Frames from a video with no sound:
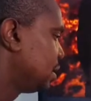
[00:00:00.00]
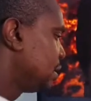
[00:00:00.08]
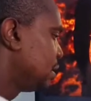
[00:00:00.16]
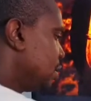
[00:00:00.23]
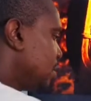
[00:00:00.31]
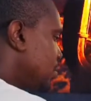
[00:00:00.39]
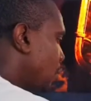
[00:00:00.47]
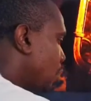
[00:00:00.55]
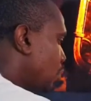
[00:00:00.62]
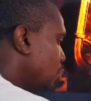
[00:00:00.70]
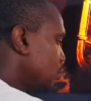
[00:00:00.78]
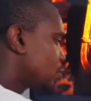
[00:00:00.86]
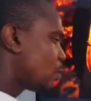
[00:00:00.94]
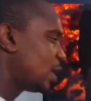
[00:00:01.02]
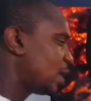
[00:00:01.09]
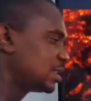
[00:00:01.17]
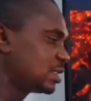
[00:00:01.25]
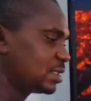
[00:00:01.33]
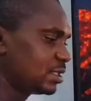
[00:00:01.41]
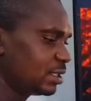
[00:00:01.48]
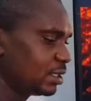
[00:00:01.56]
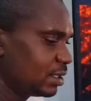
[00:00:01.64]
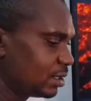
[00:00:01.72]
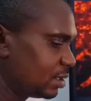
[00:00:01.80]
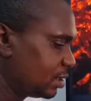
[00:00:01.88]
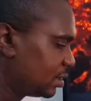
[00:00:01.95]
the Oculus Quest
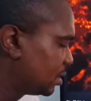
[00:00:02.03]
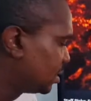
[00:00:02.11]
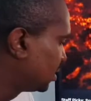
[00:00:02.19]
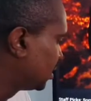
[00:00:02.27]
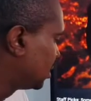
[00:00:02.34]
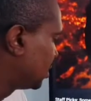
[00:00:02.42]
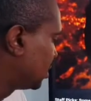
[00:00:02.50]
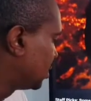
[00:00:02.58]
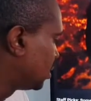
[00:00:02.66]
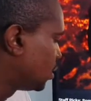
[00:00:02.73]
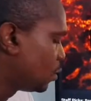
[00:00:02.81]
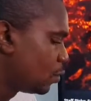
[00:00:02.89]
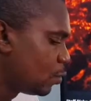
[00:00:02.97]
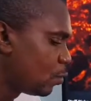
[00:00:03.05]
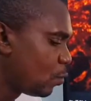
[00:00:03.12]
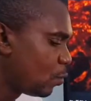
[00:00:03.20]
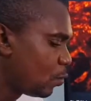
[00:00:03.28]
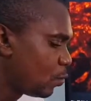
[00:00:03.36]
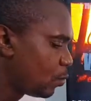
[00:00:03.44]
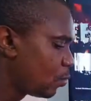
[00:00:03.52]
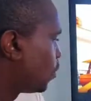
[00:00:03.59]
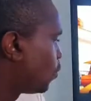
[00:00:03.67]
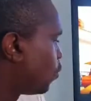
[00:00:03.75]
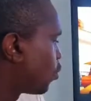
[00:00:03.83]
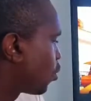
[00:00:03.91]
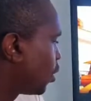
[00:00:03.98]

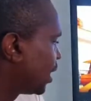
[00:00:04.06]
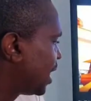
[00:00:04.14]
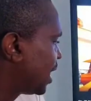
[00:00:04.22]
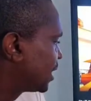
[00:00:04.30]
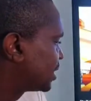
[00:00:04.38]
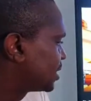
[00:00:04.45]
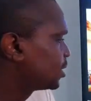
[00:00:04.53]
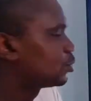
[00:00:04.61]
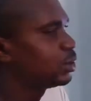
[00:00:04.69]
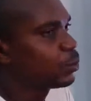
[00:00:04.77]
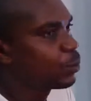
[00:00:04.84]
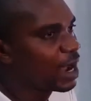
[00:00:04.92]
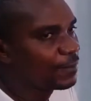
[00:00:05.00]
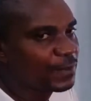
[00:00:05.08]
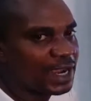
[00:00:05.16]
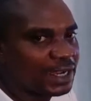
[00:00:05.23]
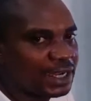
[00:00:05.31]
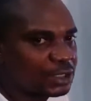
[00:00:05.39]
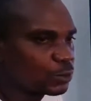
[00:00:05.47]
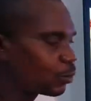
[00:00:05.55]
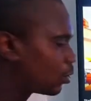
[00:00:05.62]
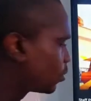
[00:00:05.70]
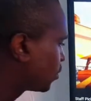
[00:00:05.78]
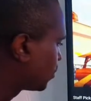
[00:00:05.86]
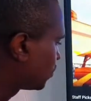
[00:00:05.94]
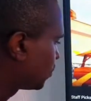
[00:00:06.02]
will connect to the Wi-Fi network.
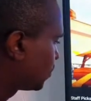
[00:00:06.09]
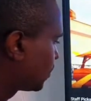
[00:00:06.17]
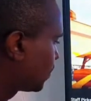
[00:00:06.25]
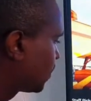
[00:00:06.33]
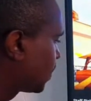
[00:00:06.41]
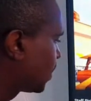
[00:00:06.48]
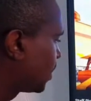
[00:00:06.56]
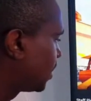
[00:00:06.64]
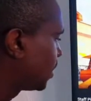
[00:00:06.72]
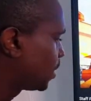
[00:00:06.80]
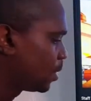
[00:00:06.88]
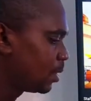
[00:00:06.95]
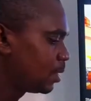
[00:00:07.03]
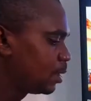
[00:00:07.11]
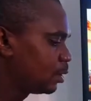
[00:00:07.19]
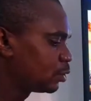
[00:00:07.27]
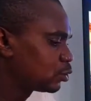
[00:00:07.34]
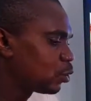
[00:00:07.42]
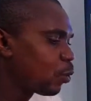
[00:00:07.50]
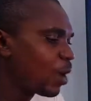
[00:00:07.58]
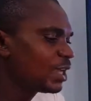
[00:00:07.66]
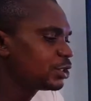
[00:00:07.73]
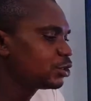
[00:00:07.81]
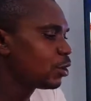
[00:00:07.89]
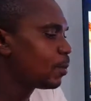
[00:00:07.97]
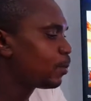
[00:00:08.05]
So once you
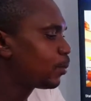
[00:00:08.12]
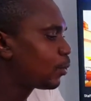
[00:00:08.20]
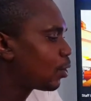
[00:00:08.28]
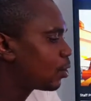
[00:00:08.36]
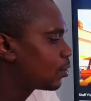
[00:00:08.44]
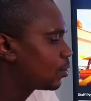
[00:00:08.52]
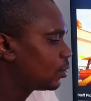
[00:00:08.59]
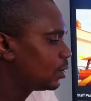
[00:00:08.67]
unplug